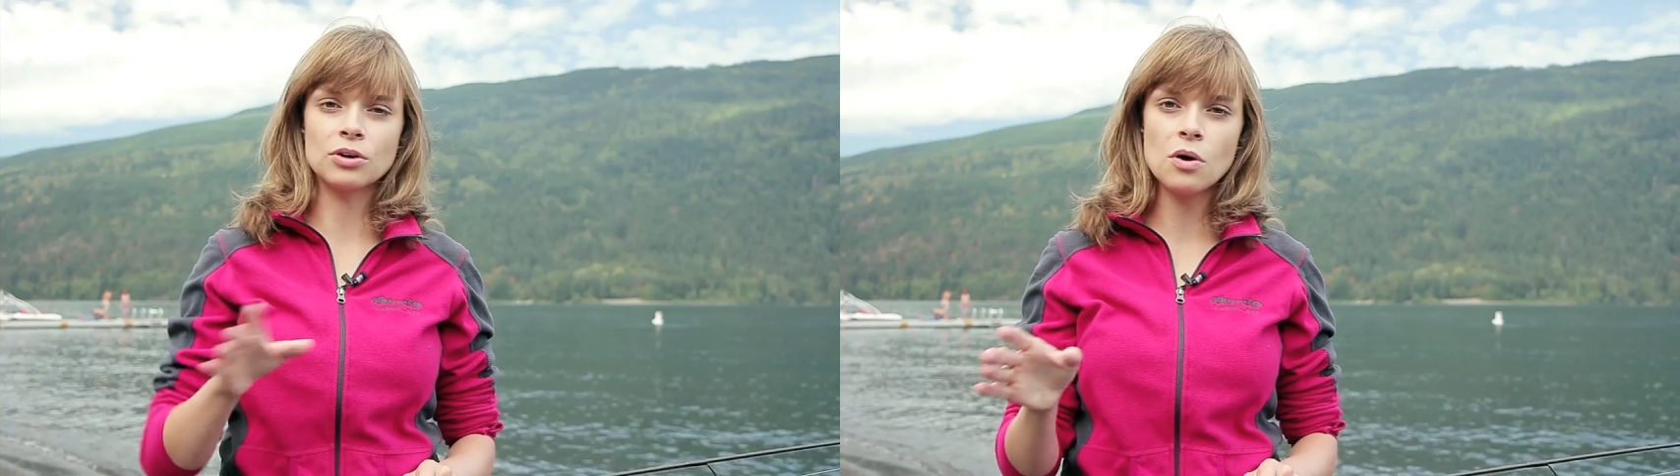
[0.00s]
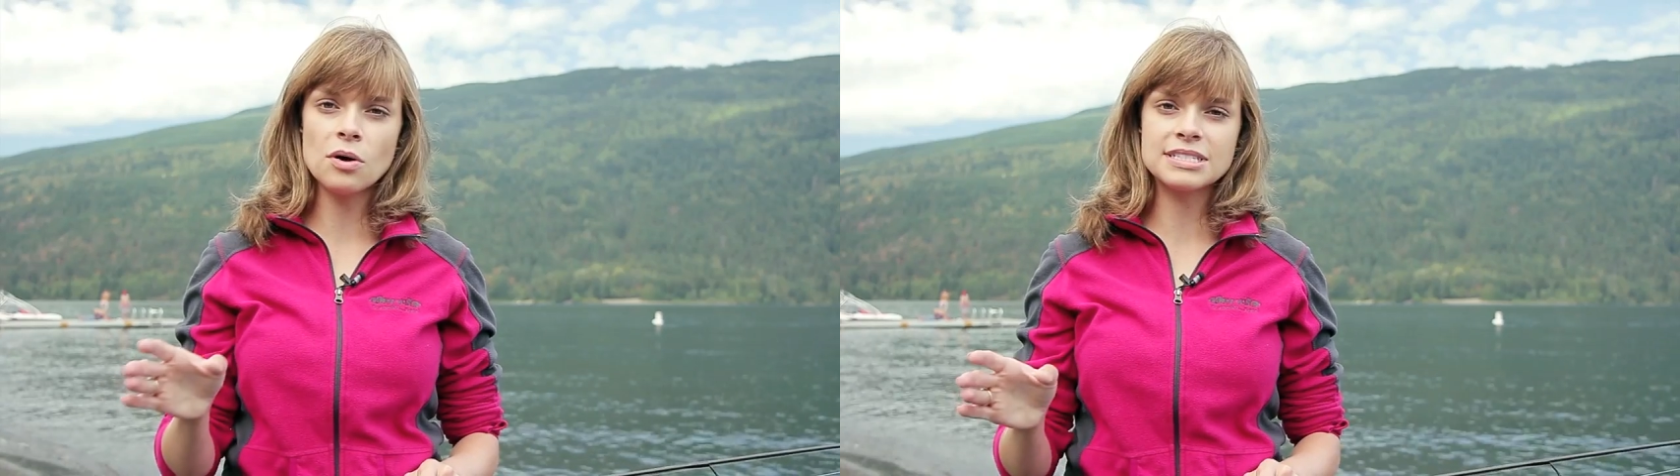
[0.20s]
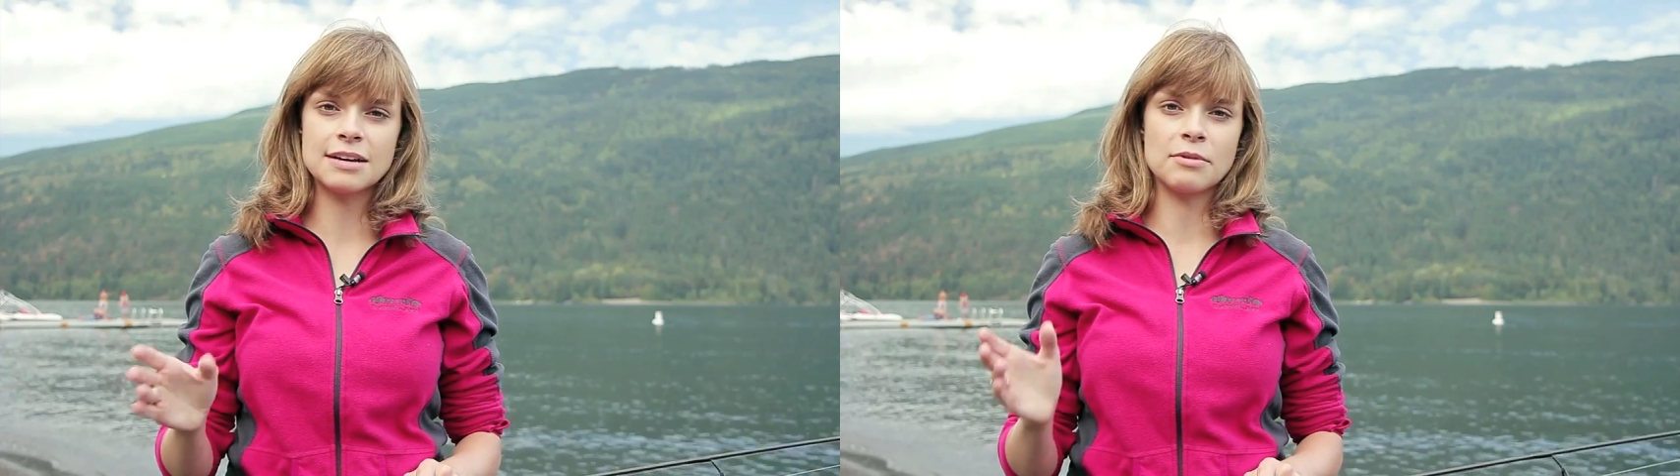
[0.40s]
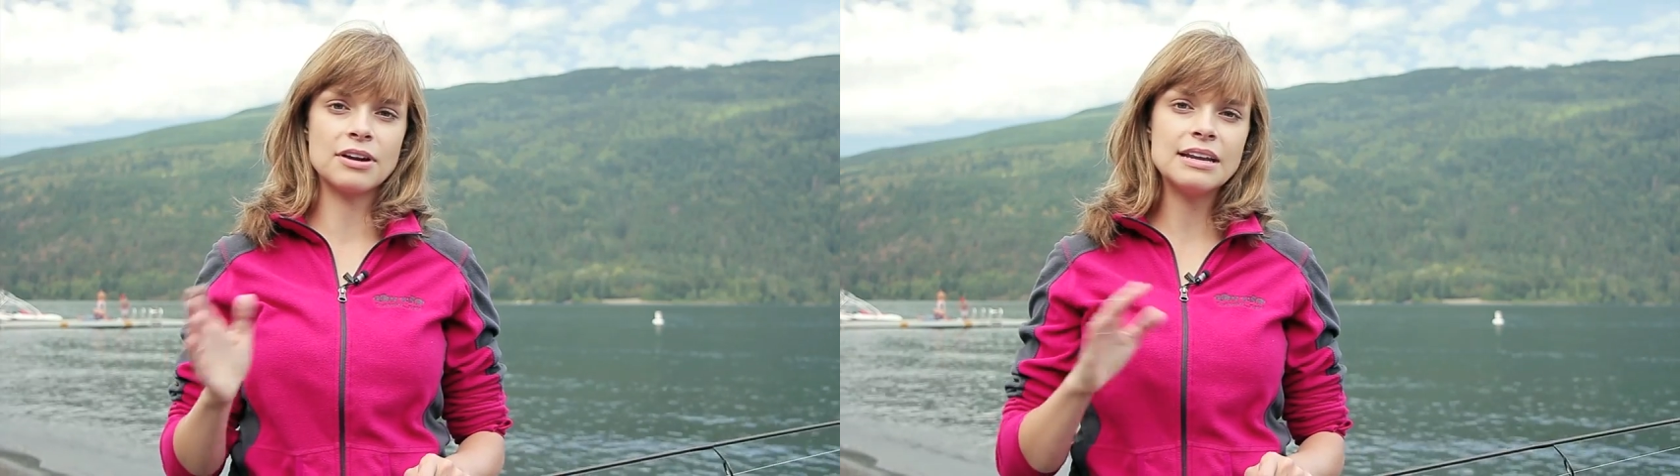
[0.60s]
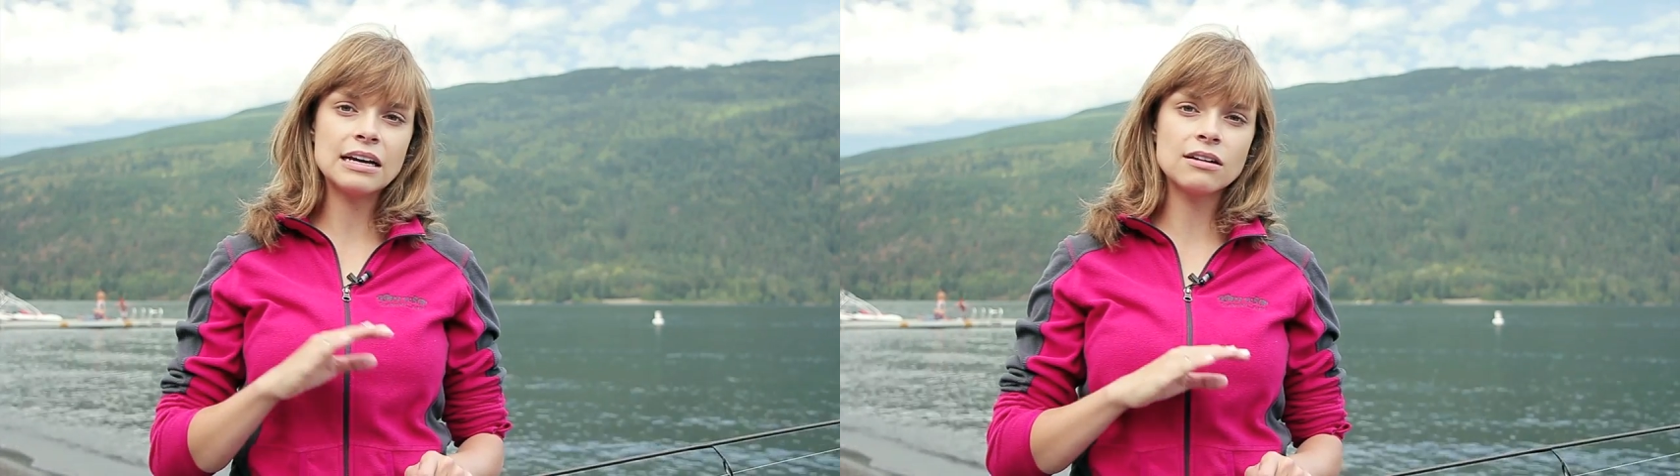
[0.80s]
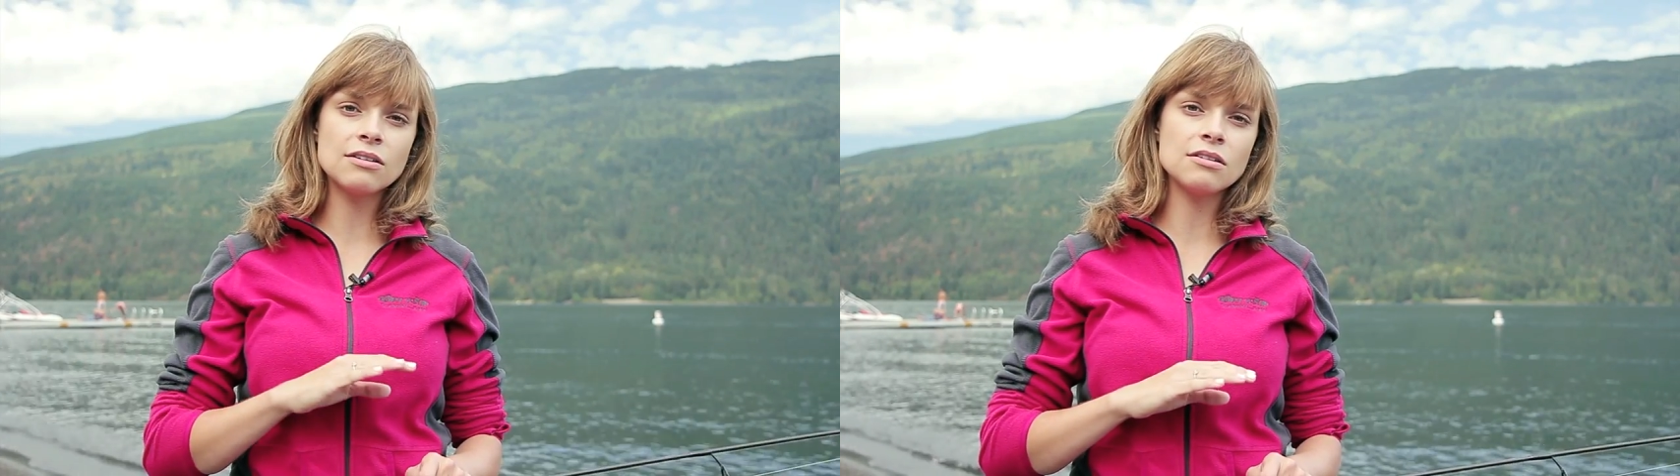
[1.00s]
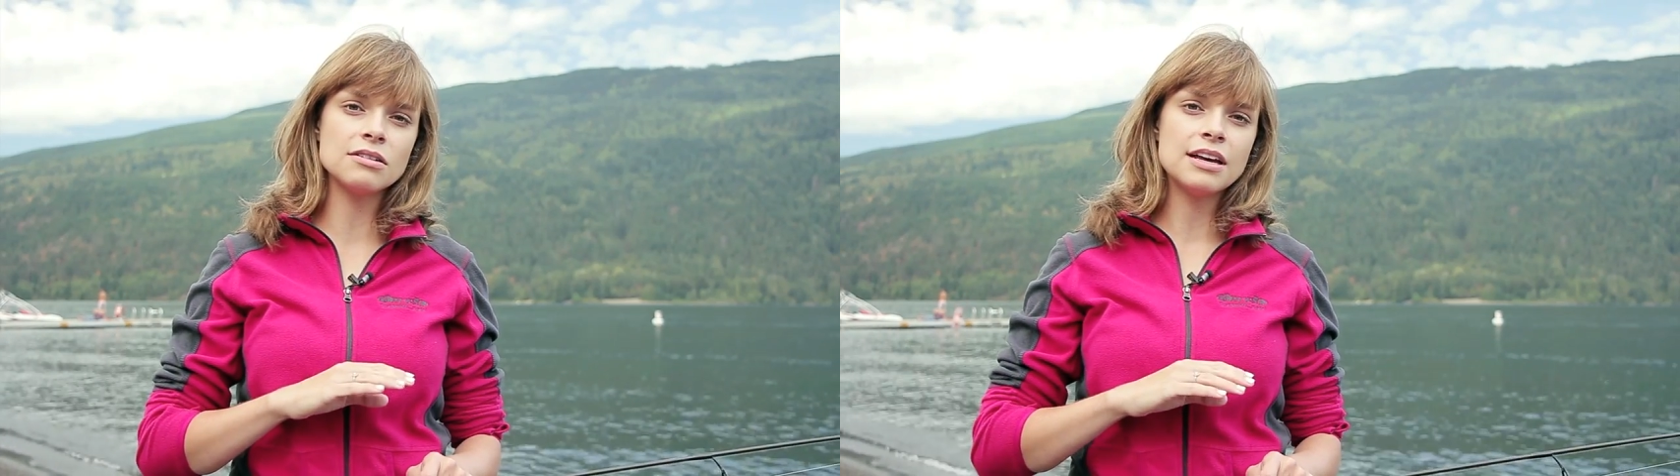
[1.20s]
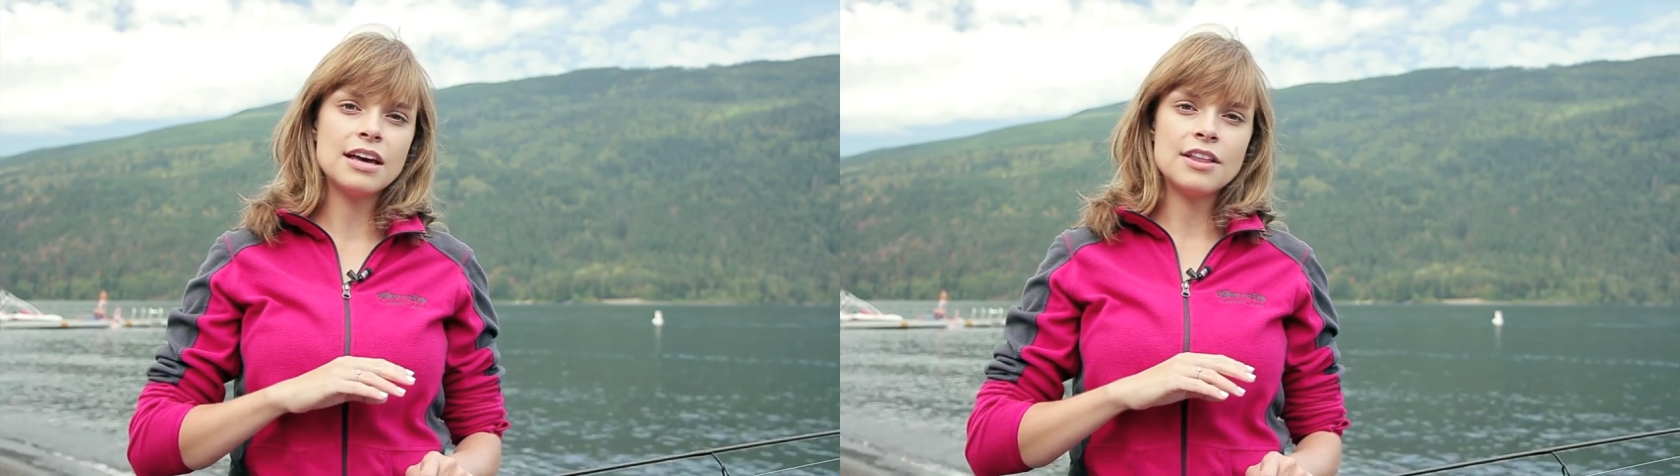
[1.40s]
gold, some are nickel.